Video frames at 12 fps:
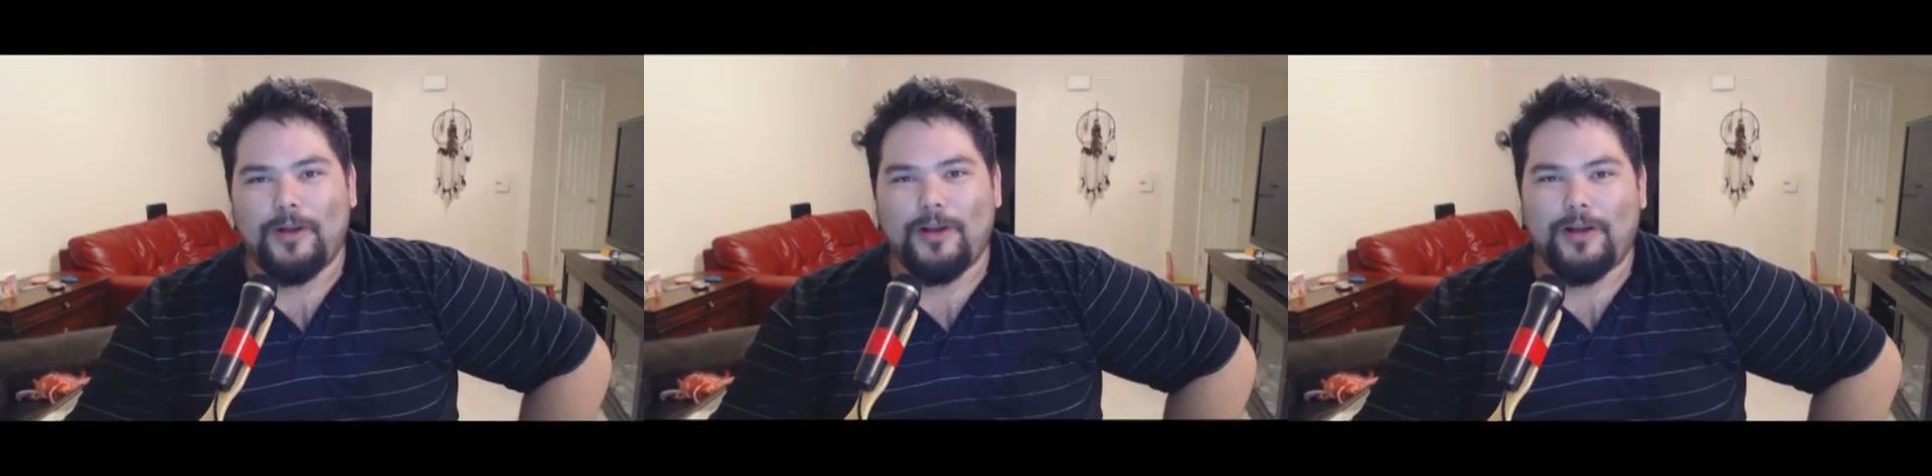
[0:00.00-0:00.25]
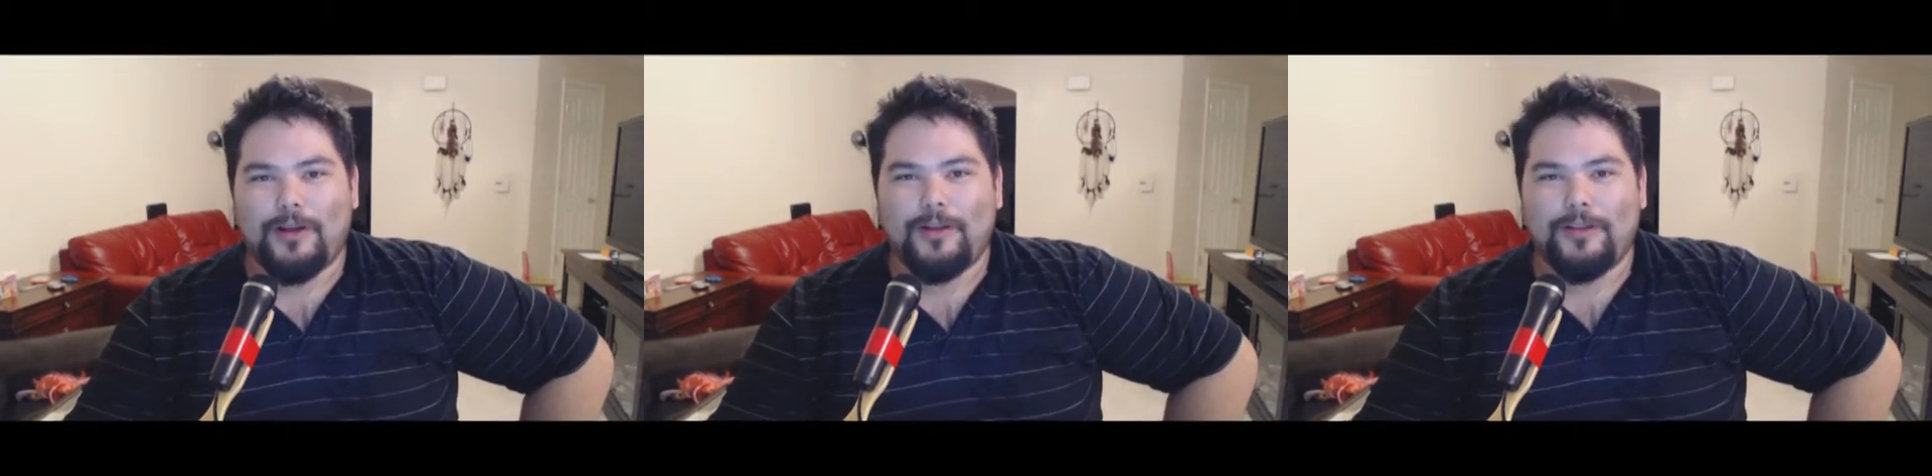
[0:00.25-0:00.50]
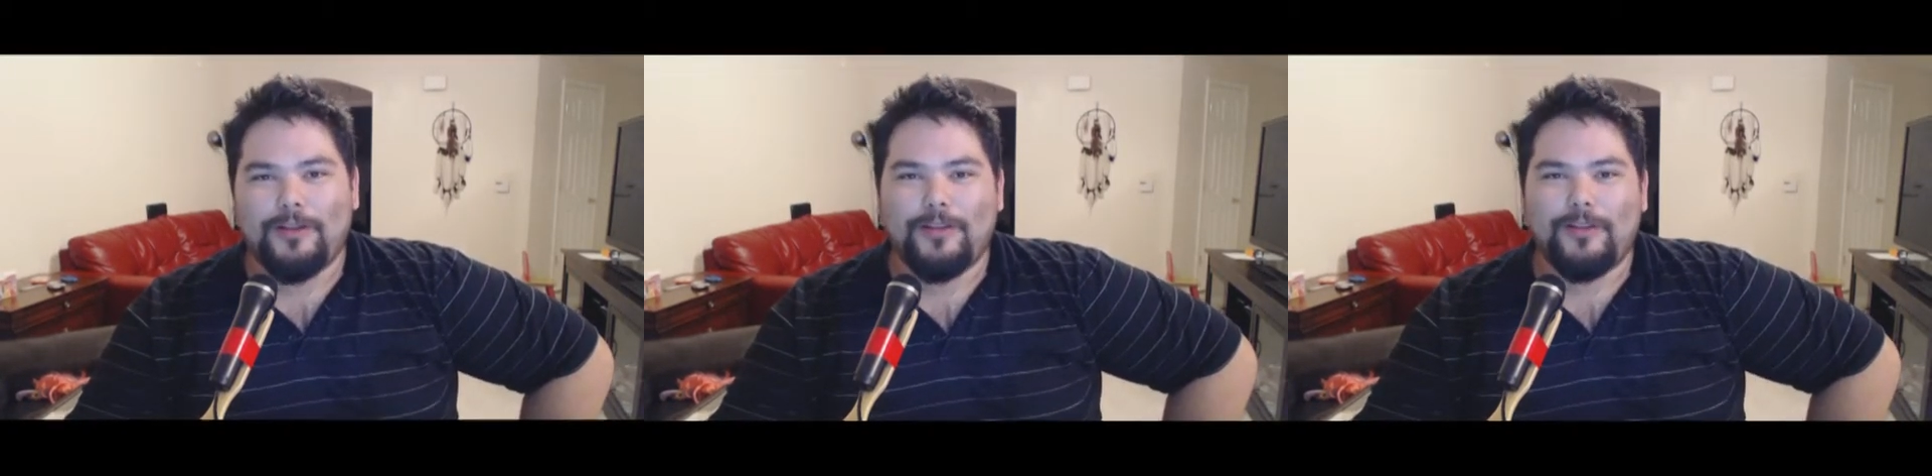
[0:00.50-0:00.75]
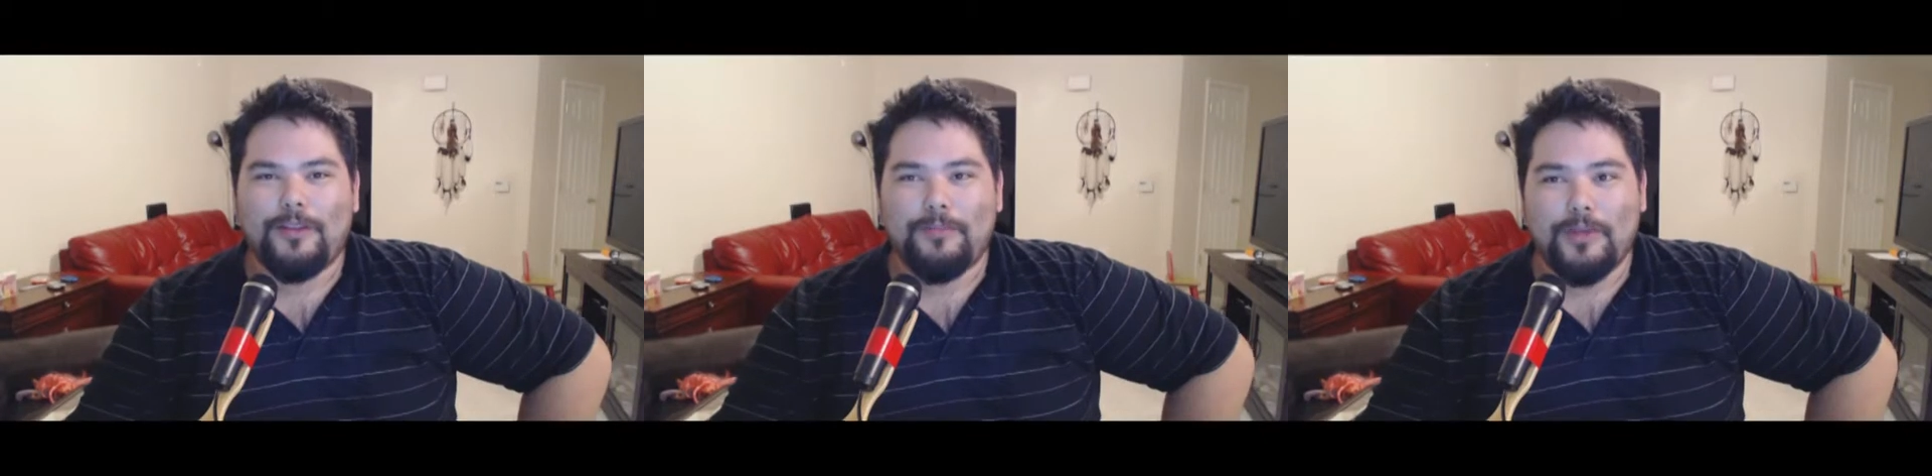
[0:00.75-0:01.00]

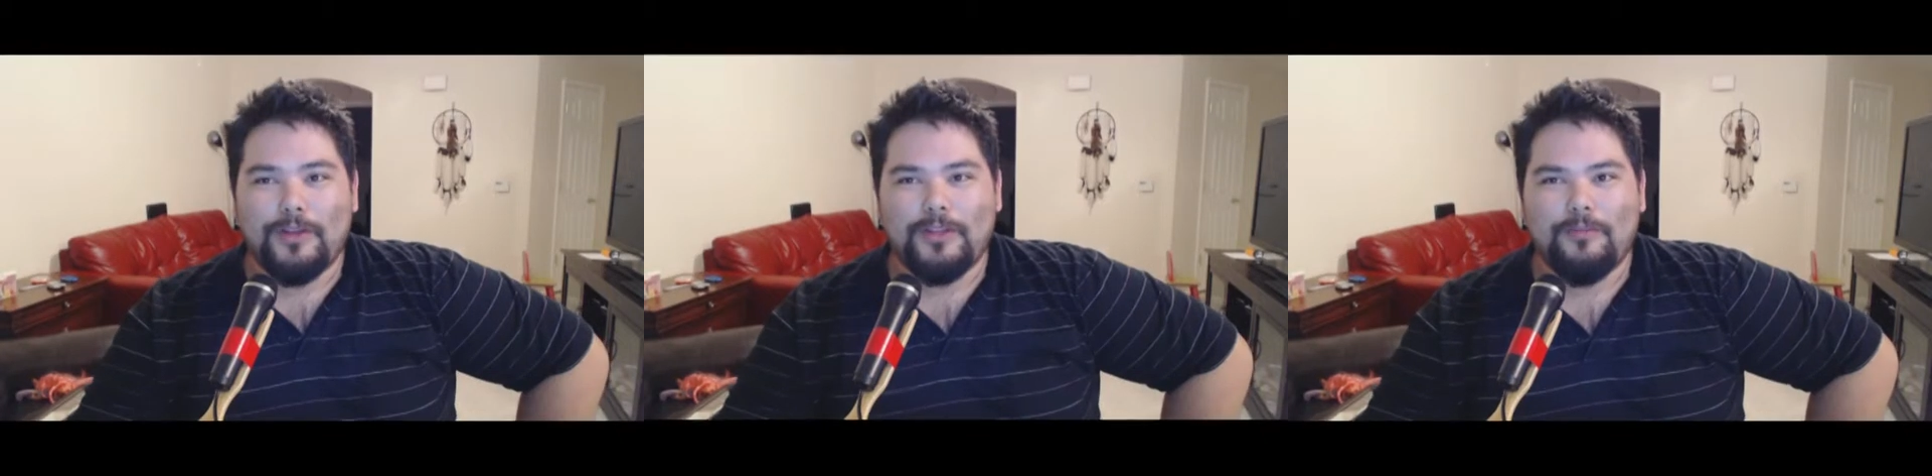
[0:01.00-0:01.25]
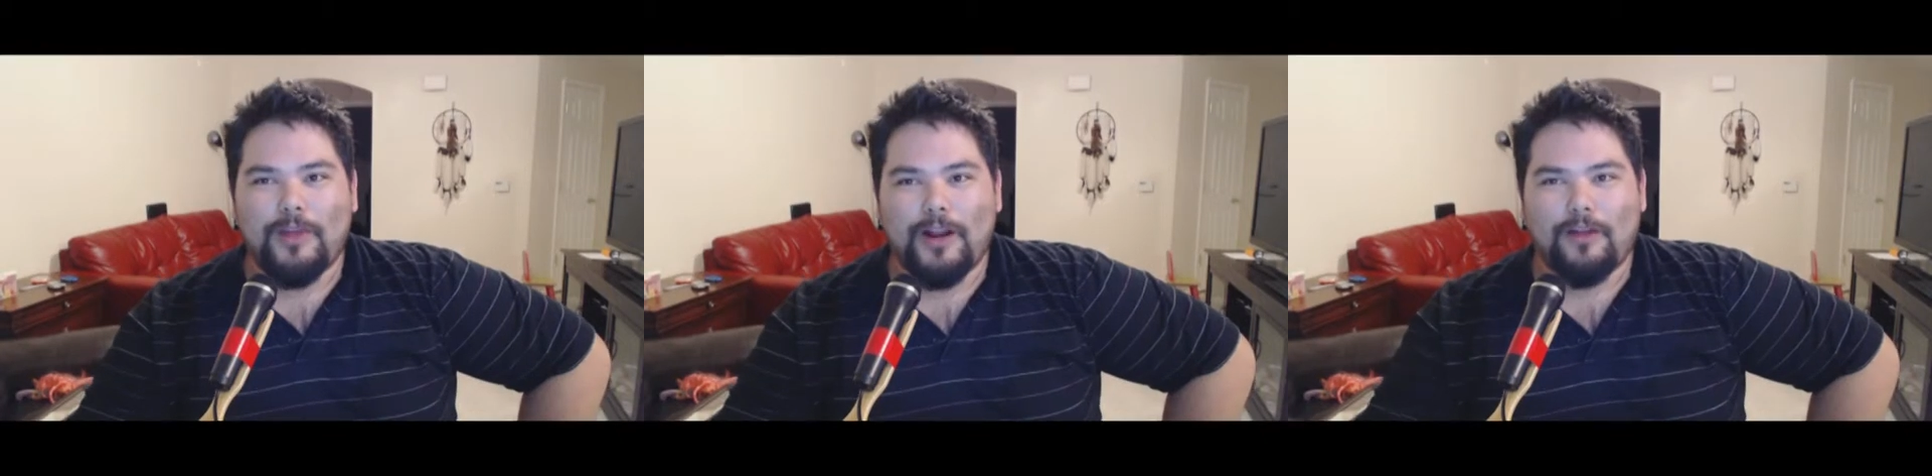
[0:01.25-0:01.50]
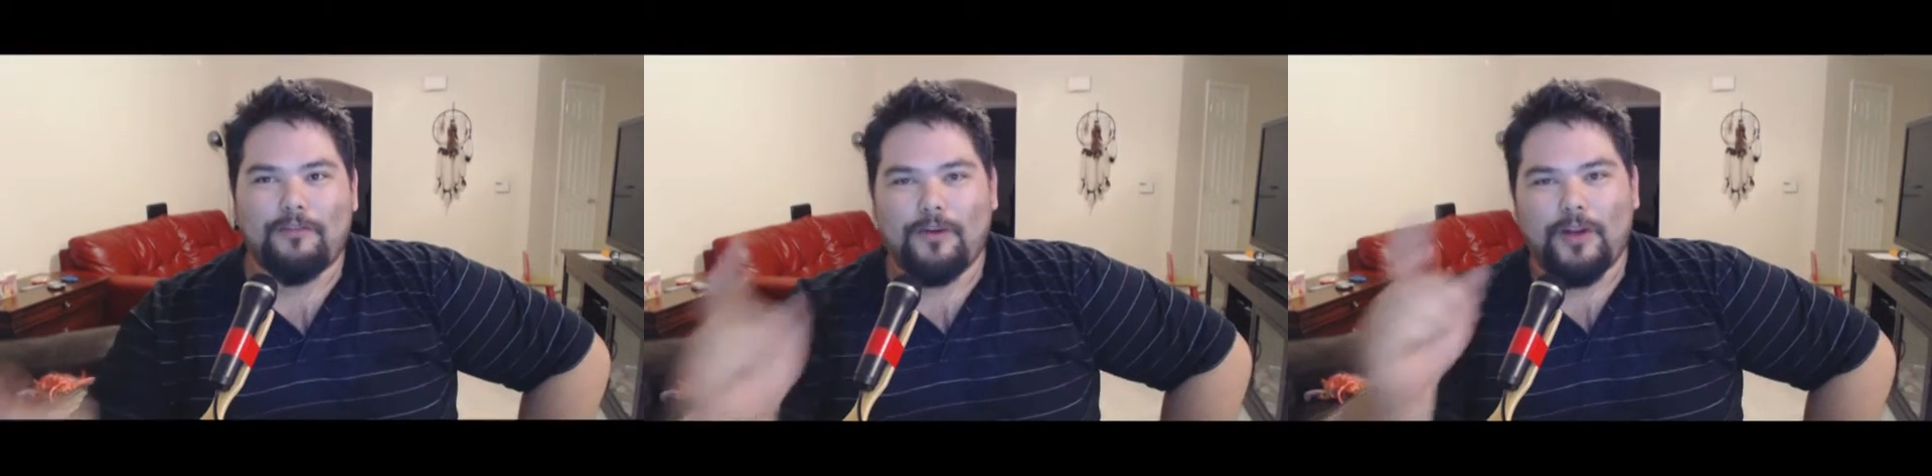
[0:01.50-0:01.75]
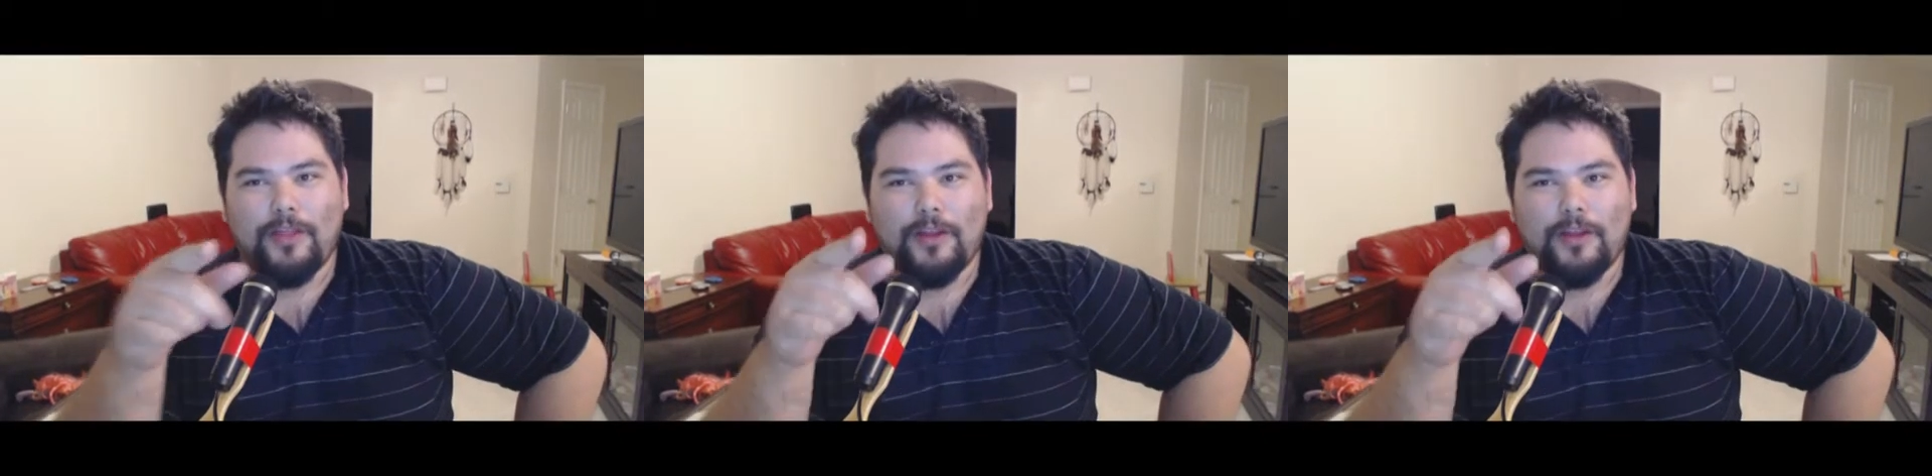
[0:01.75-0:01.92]
the built-in microphone.